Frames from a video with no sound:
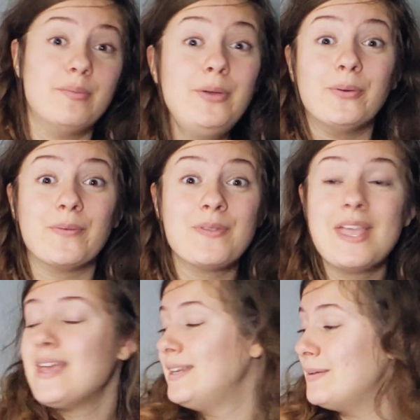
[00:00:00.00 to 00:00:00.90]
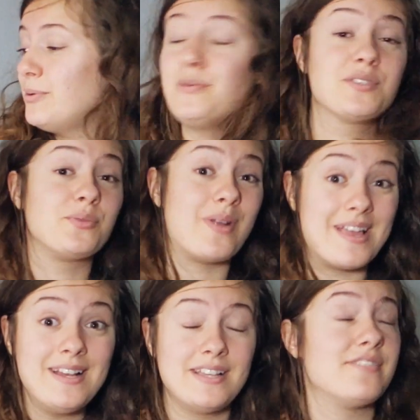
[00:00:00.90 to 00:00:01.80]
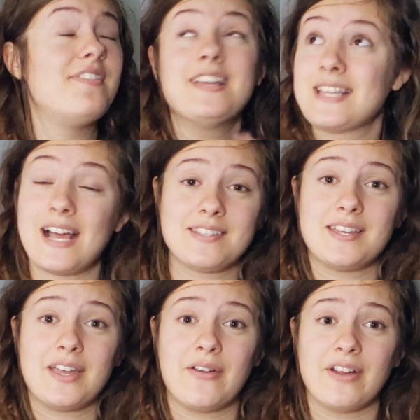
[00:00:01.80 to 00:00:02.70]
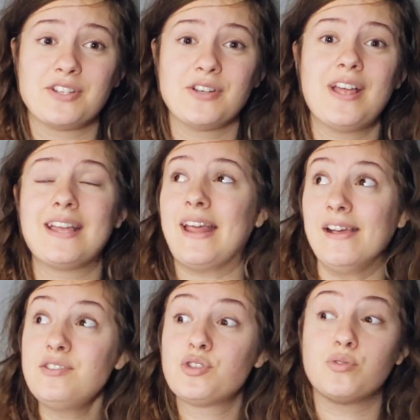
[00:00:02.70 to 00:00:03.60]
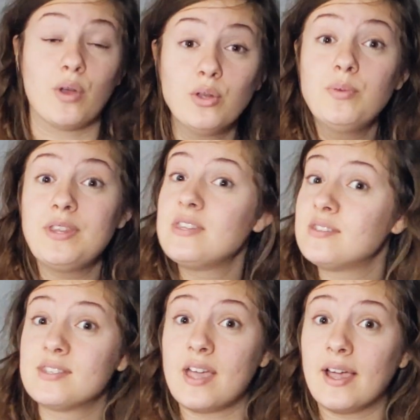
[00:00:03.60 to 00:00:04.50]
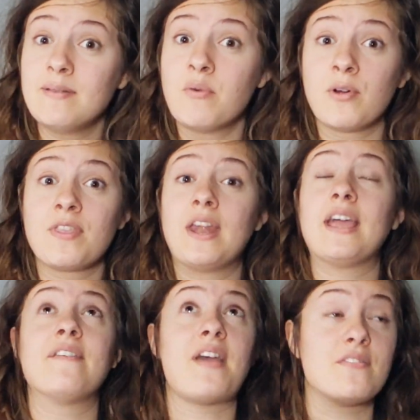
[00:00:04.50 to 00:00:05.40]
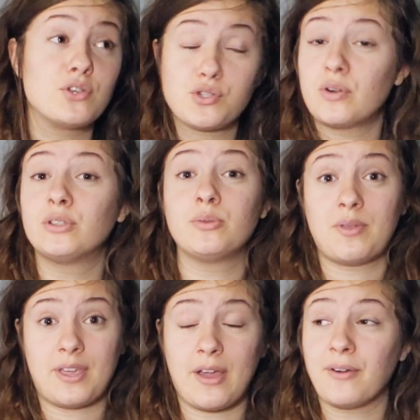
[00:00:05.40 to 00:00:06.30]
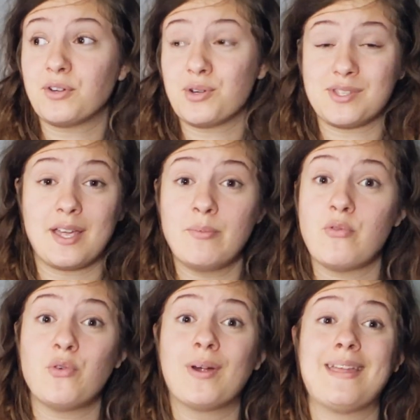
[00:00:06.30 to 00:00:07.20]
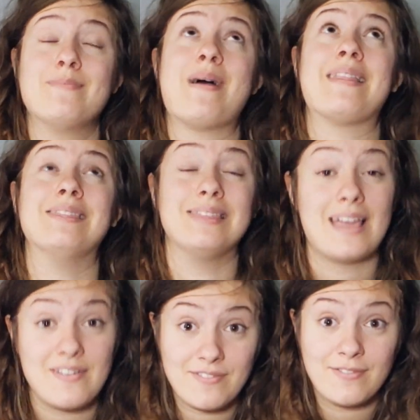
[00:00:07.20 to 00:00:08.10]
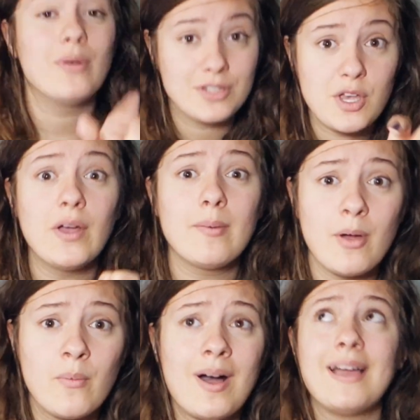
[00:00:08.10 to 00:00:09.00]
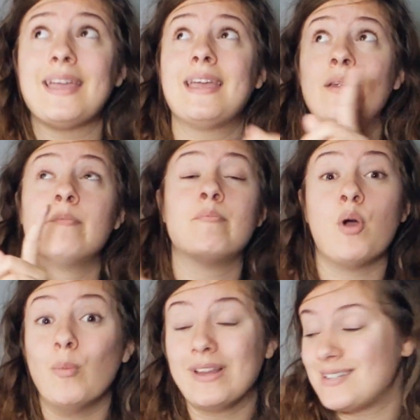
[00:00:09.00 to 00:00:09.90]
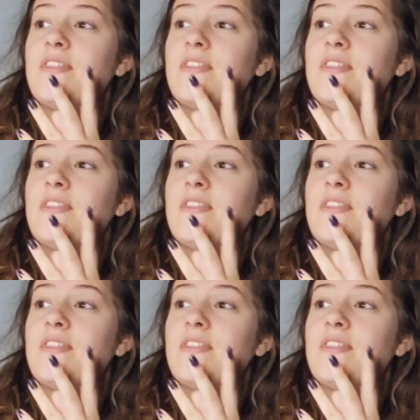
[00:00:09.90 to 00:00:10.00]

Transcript: Naboo. Naboo is great, he's a fantastic character, and I struggled with his design more than I have ever struggled with a character design before in my life. But we'll talk about why in a moment.